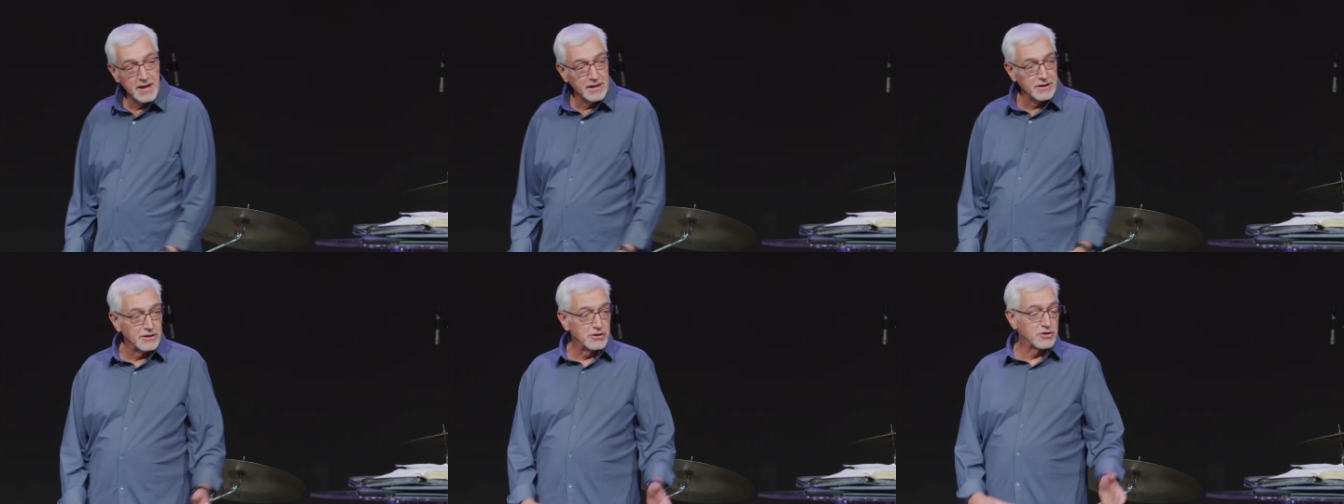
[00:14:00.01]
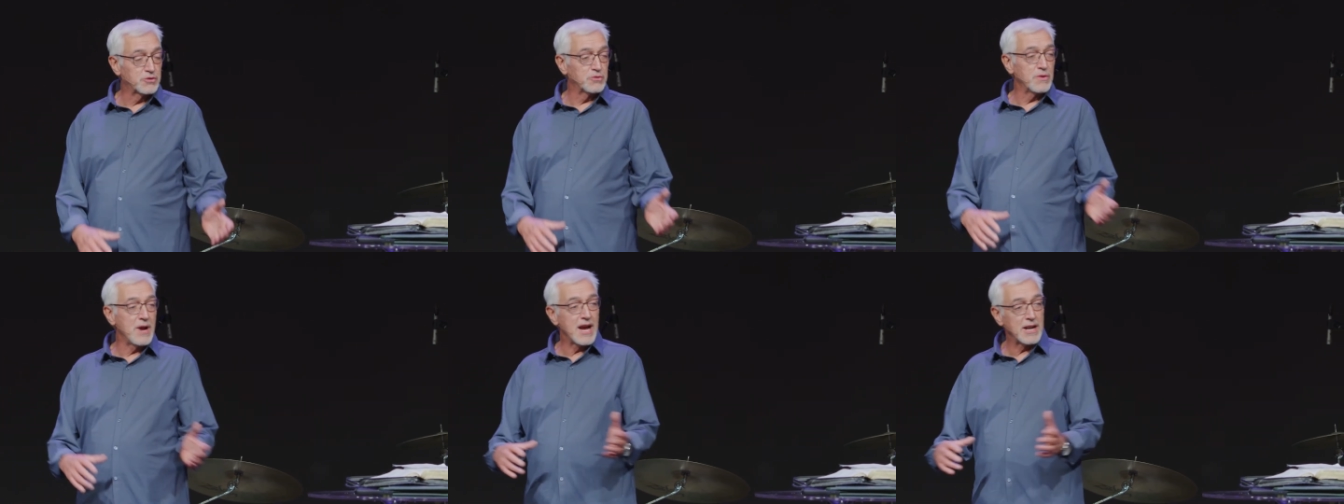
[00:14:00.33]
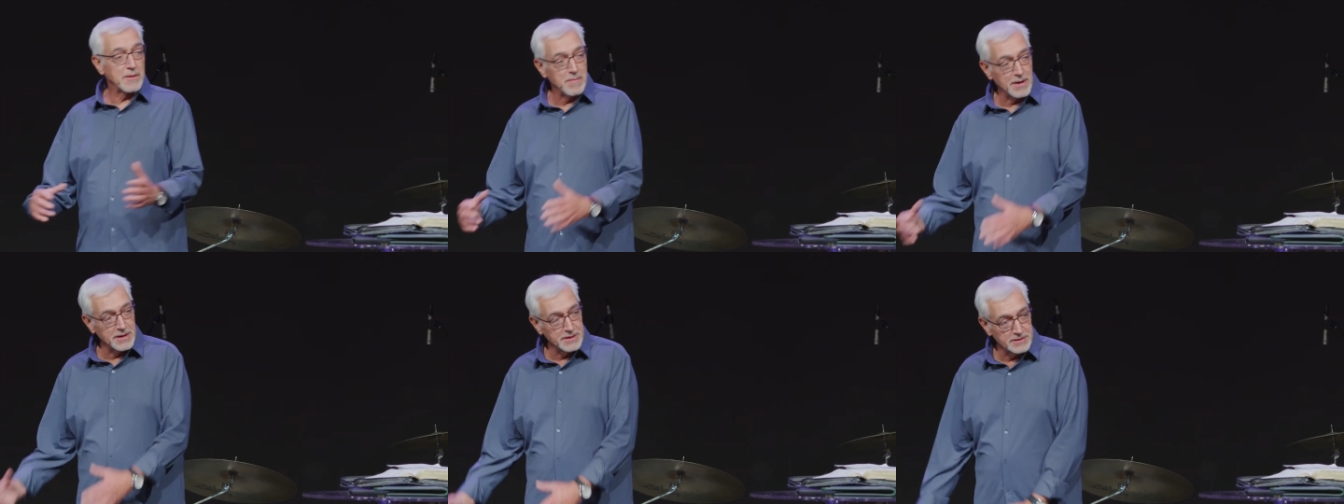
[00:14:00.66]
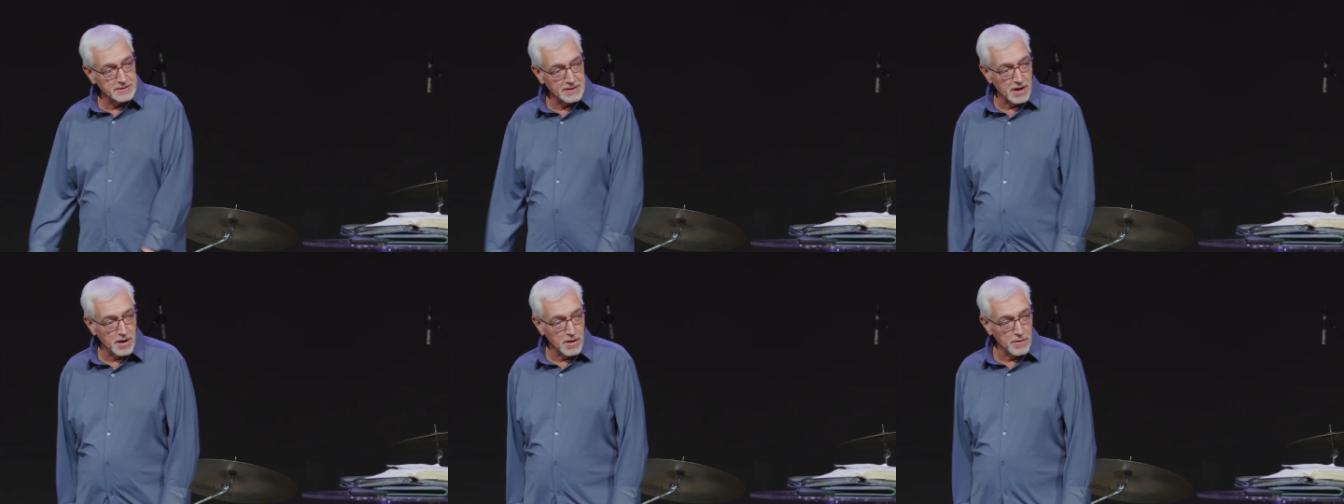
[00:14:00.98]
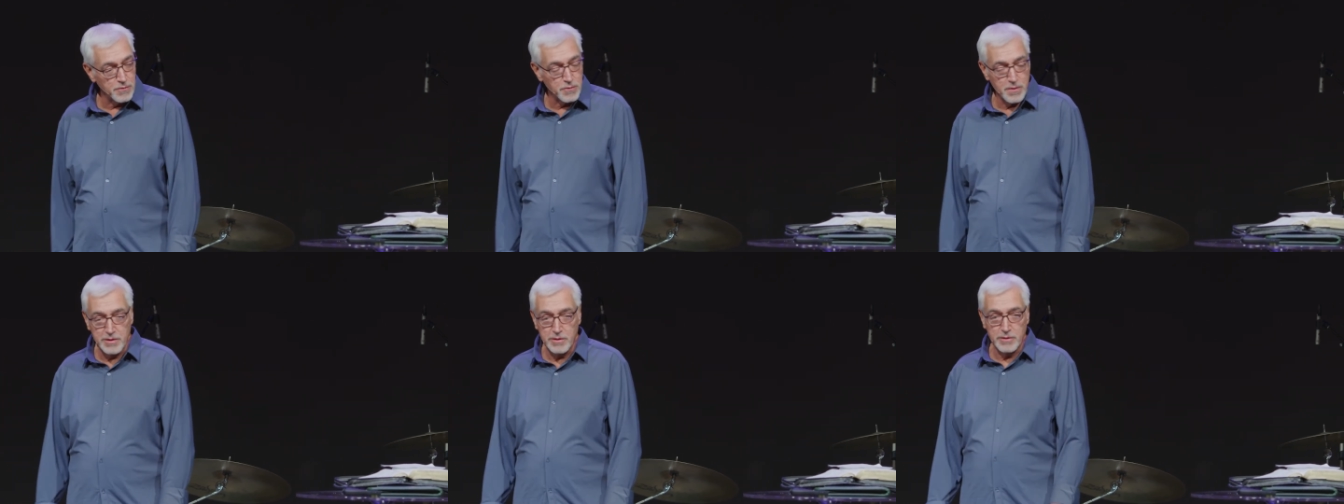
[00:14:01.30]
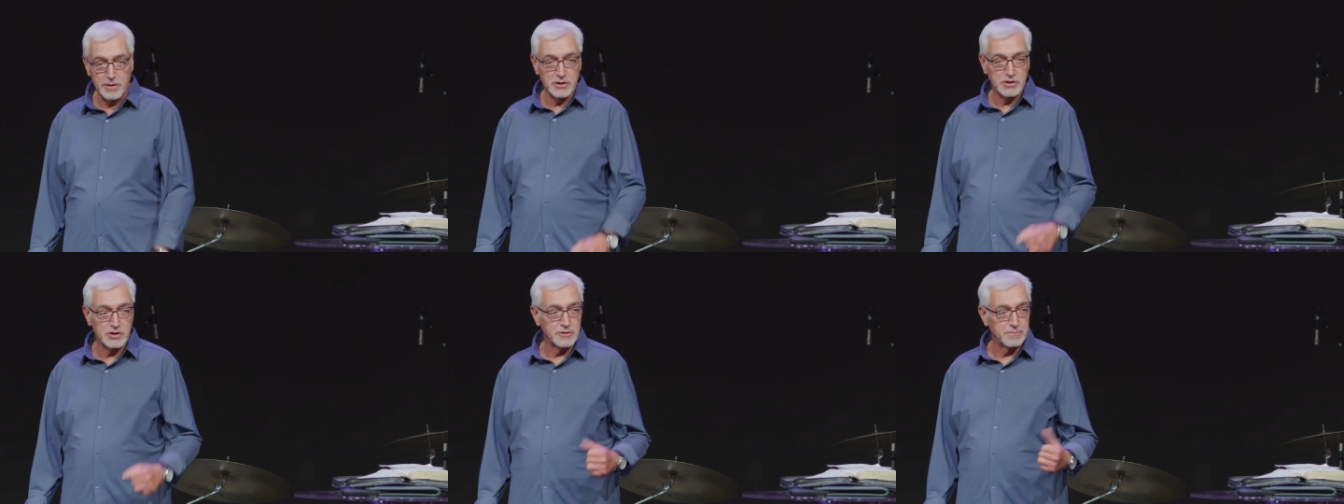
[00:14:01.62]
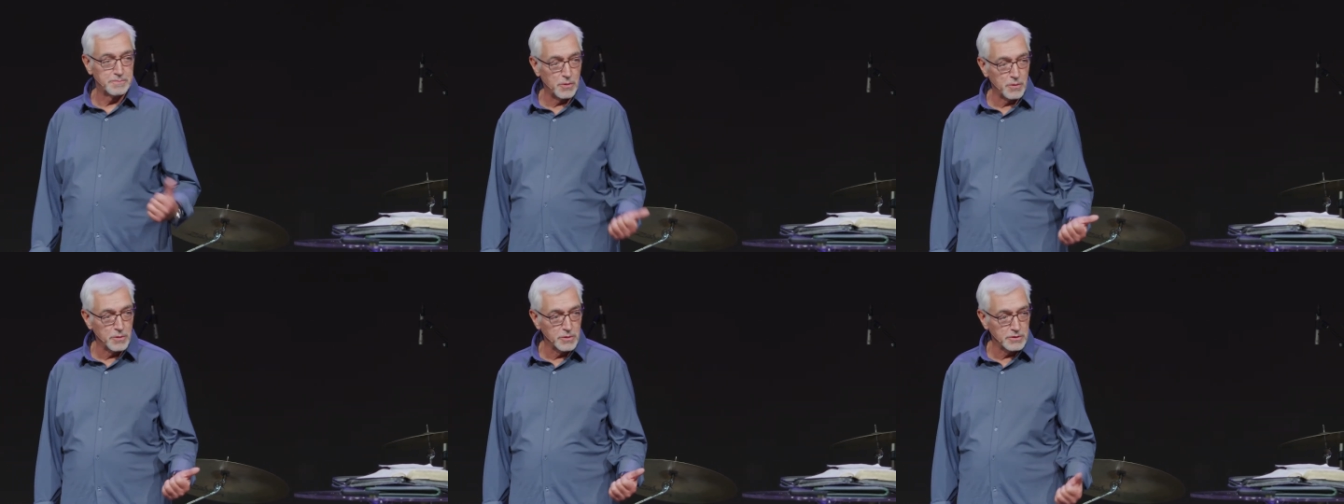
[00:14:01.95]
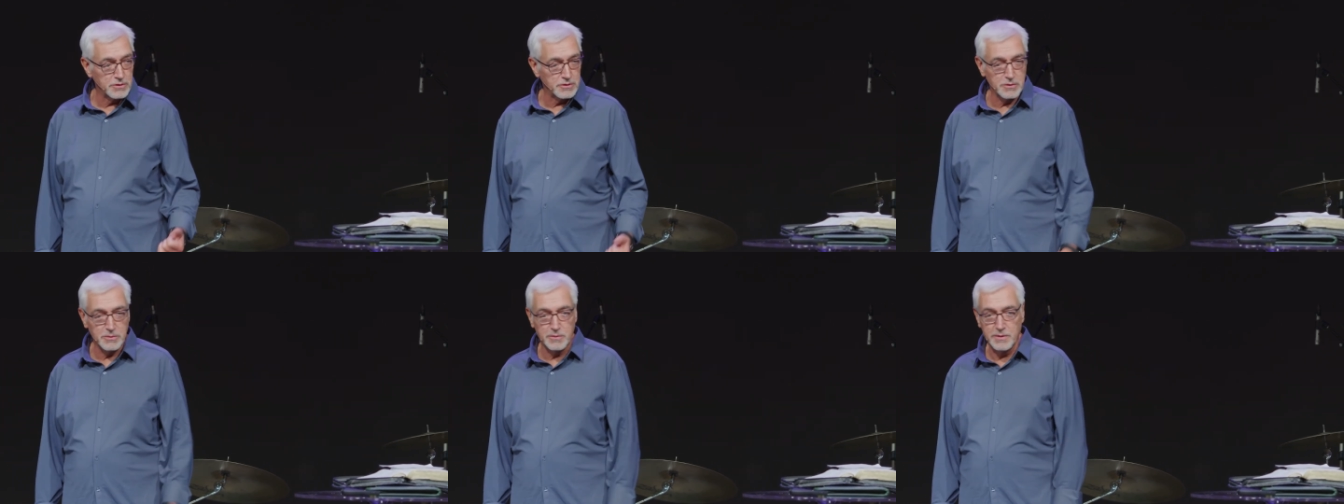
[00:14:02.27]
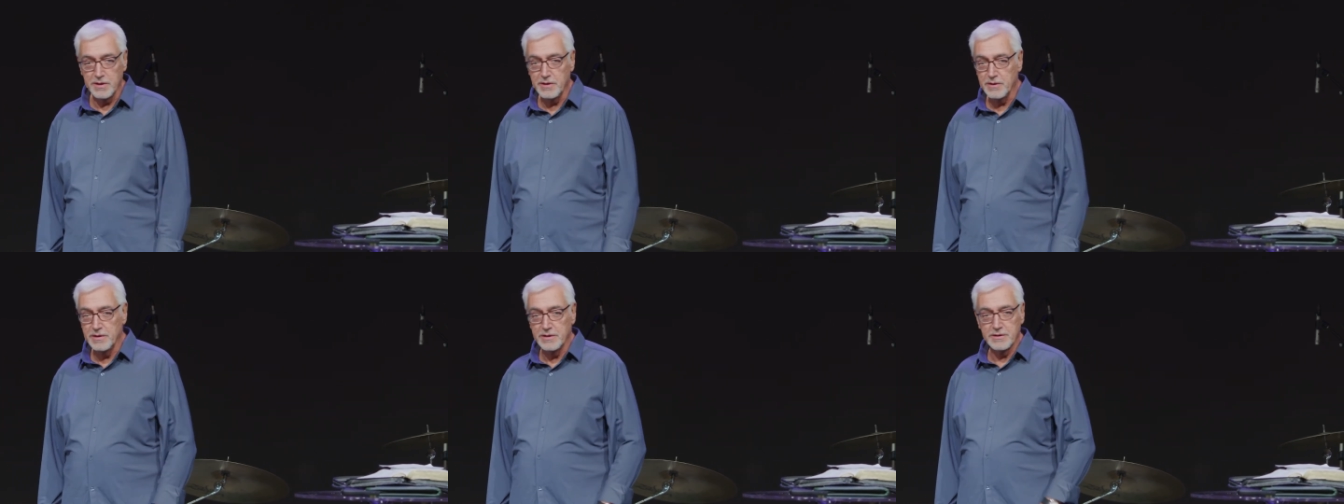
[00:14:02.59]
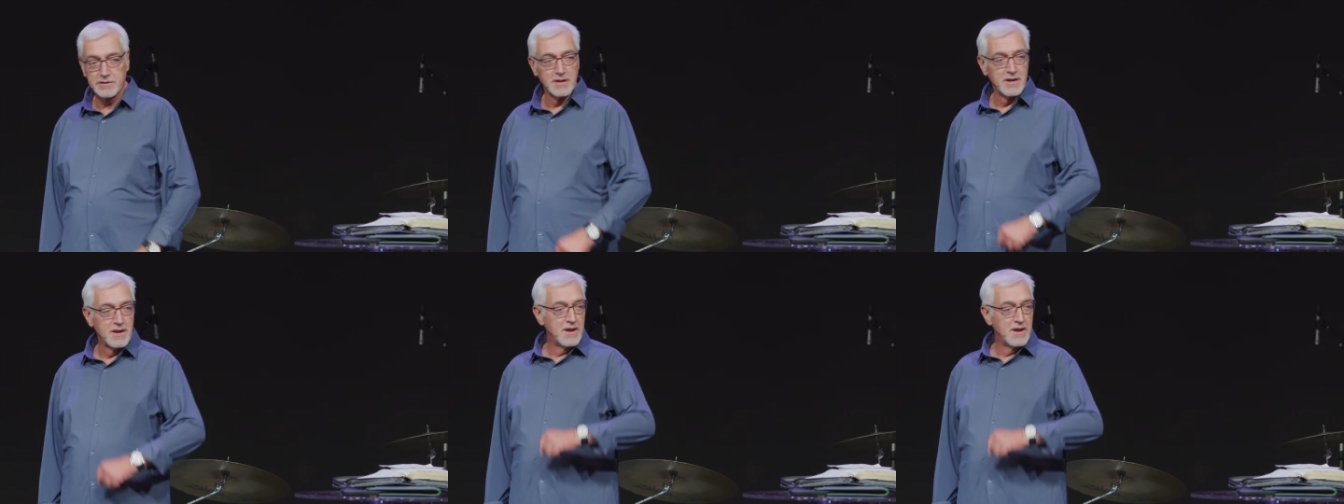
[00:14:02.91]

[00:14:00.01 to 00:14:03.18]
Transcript: distract myself, whether it's sports or whether it's